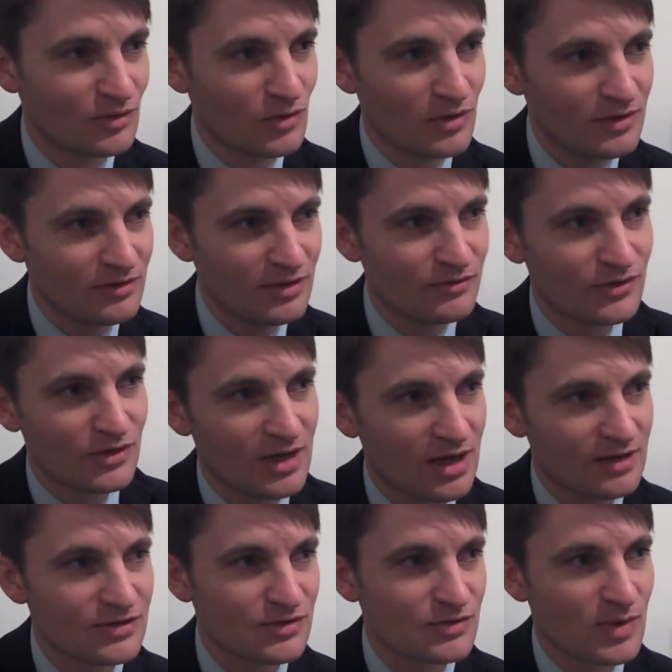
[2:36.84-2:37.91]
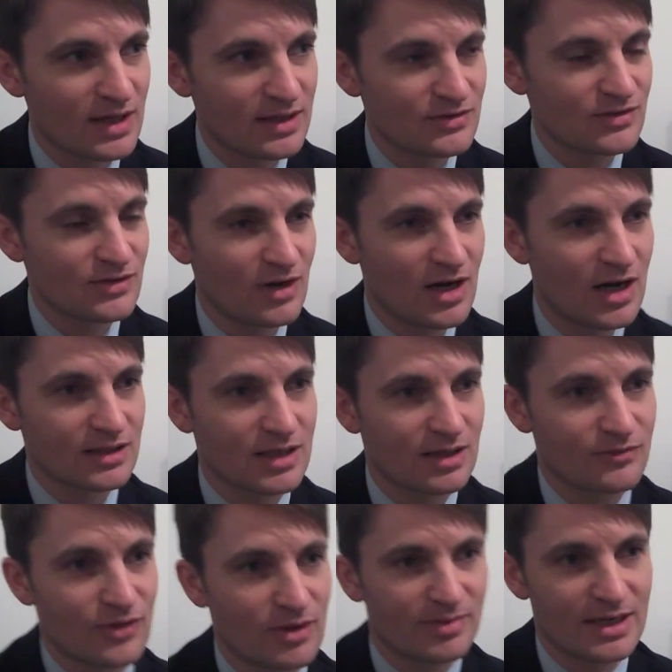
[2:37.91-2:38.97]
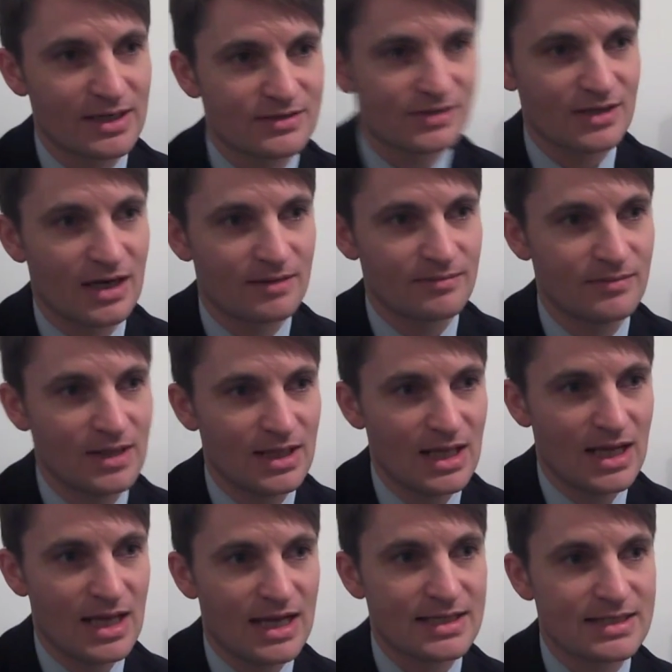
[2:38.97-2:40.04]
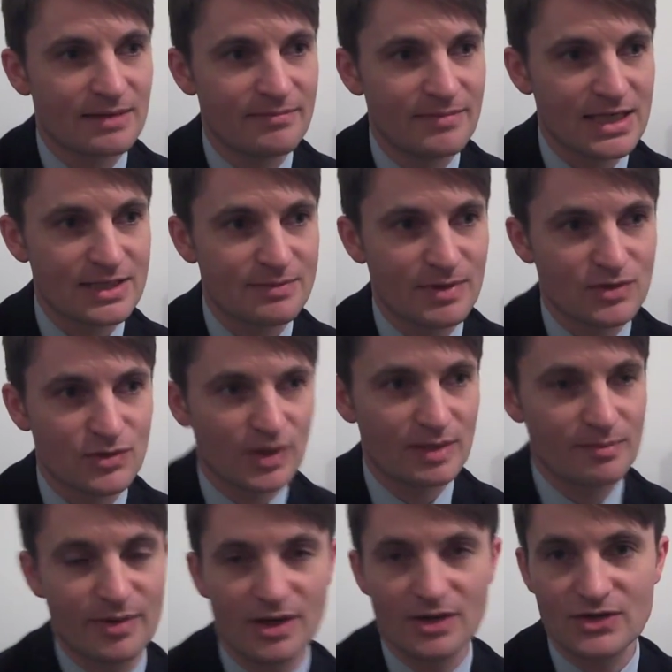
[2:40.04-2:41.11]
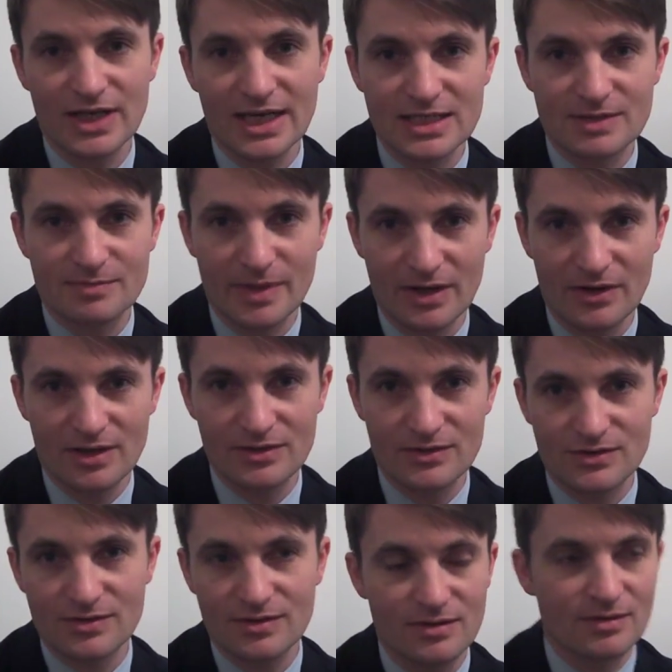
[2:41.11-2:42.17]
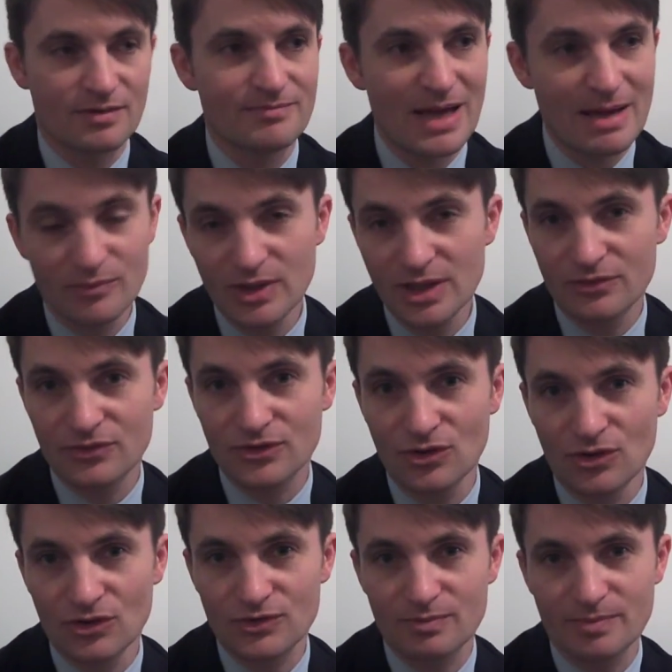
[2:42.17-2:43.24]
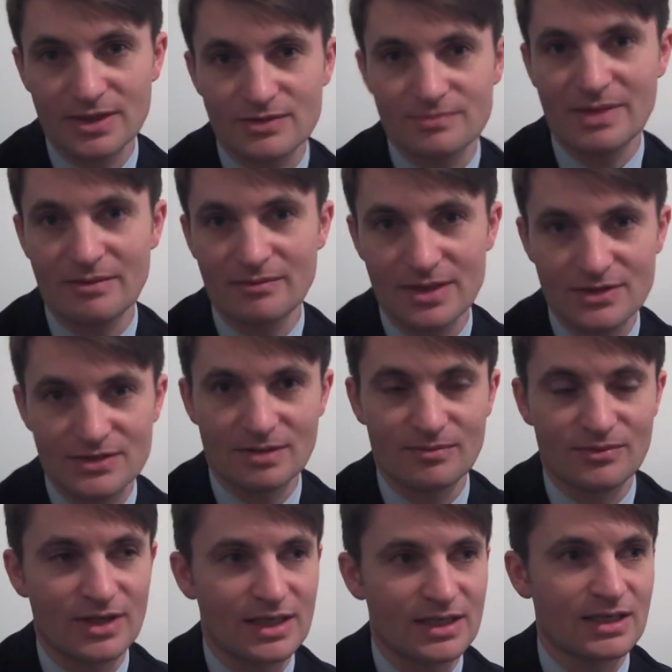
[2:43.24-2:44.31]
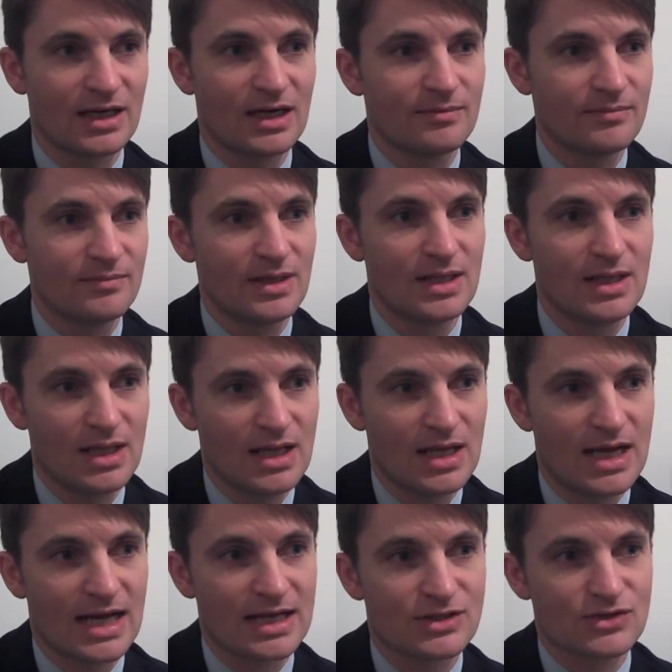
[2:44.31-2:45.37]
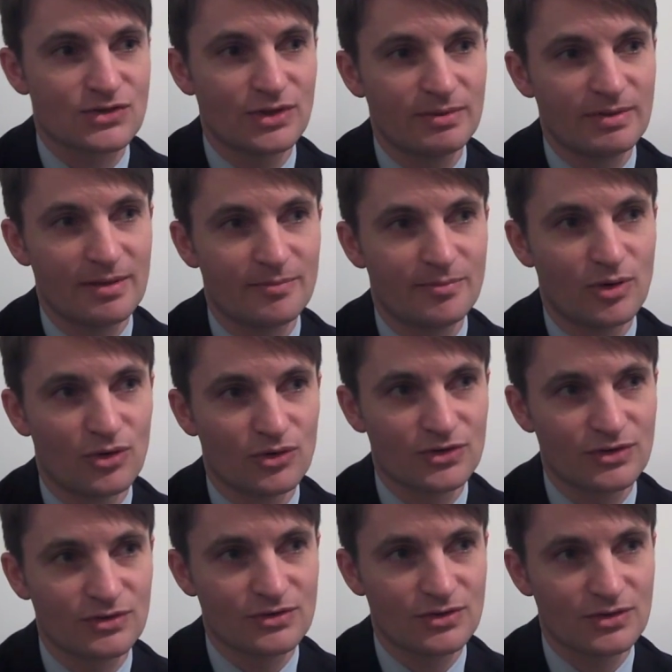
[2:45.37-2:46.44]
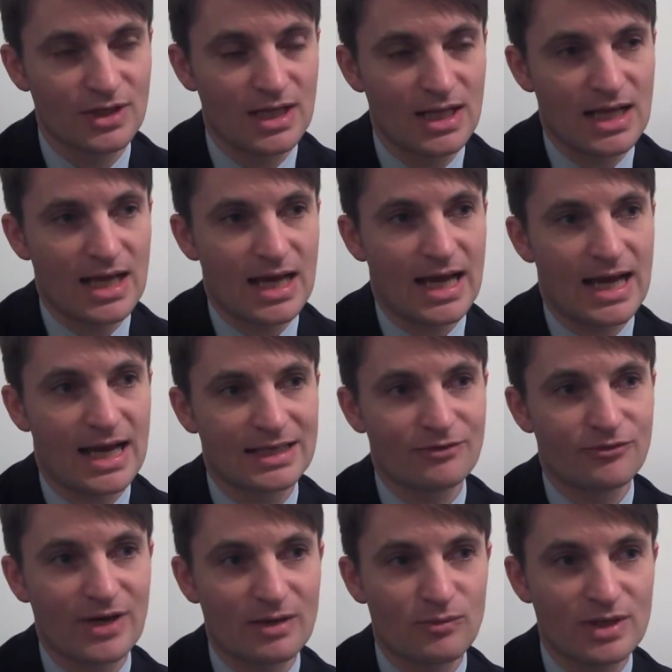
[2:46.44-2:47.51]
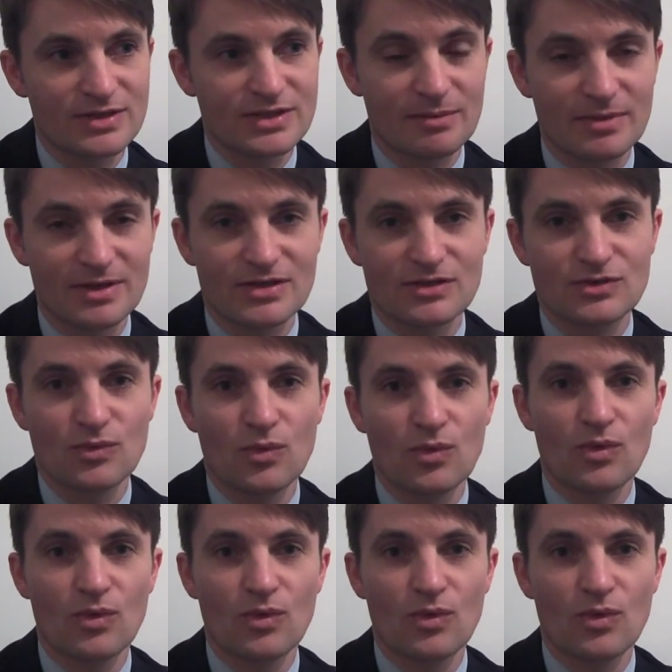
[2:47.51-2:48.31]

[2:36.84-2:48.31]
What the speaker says: or if you're an artist, where does your art come from? But it's a mix between personal experience, memory, of course, because memory is something extremely important. And in fact, when somebody says,